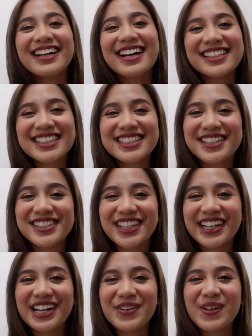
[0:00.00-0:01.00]
guys, this is
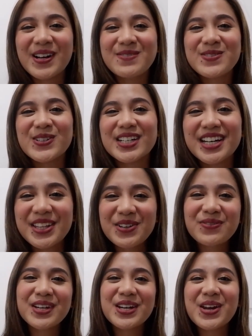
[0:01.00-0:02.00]
Shara and welcome to another
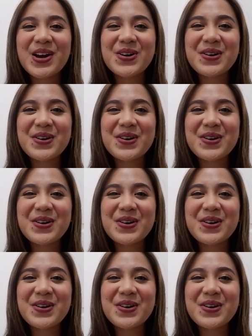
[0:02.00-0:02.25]
video.